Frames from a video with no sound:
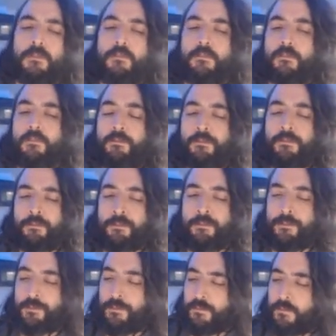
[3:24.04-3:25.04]

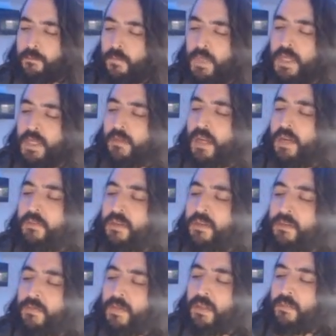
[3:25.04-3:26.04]
But it's kind of in a
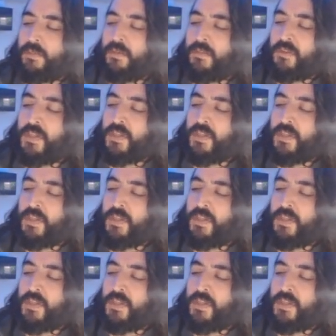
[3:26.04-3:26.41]
fixed position.